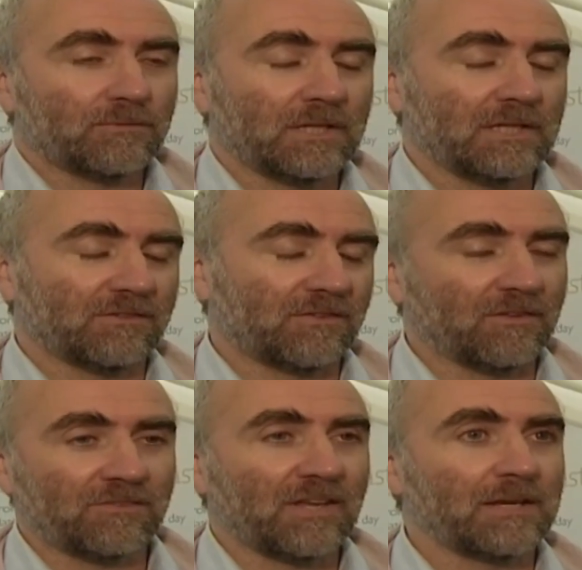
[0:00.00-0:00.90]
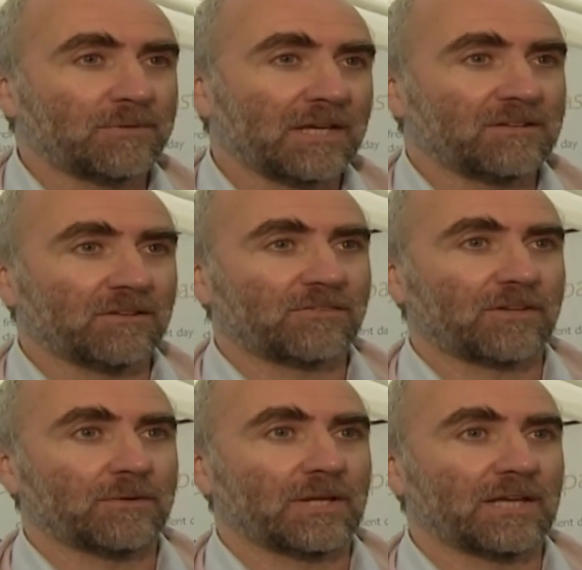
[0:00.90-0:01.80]
really it's the same date as
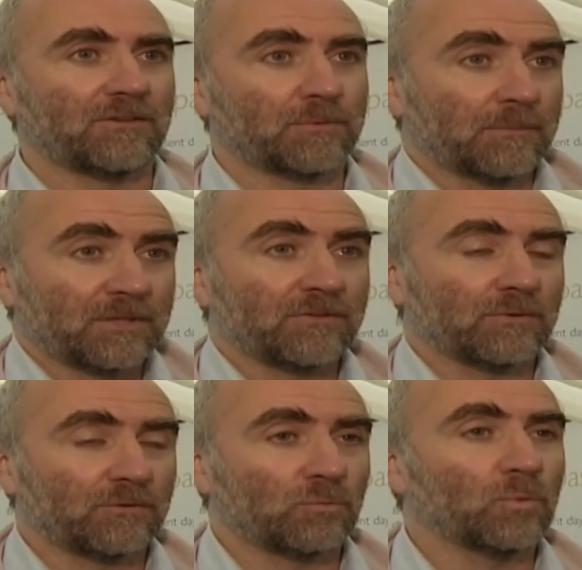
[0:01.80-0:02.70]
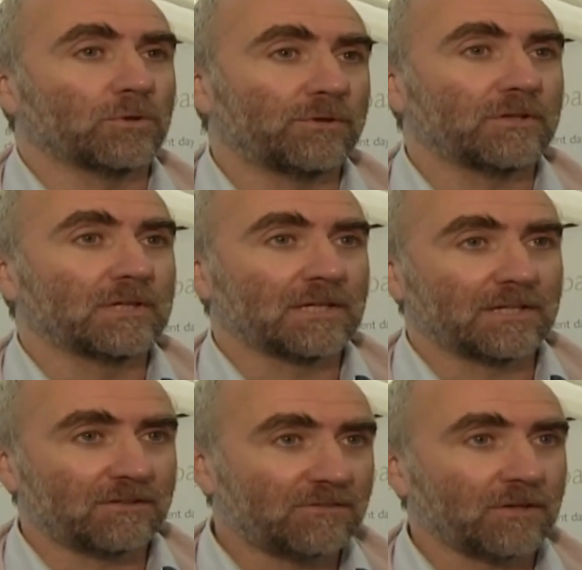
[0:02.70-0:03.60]
Stonehenge, but because it was wood,
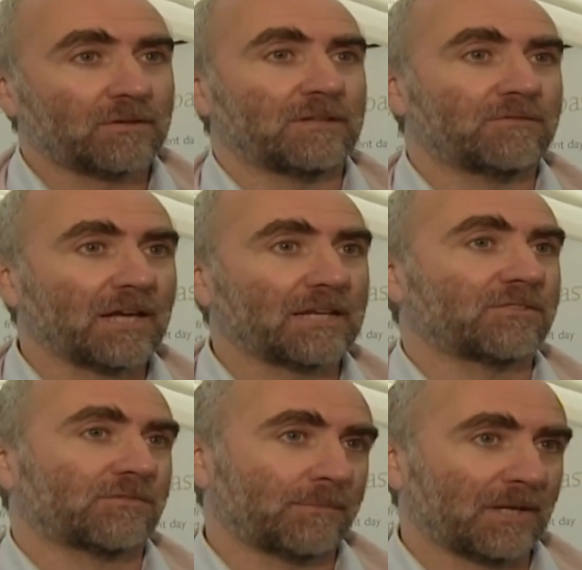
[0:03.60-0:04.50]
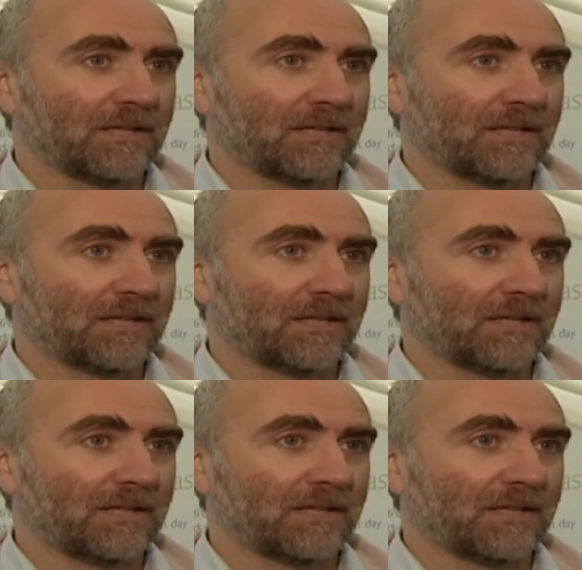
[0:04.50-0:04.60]
it had totally vanished from the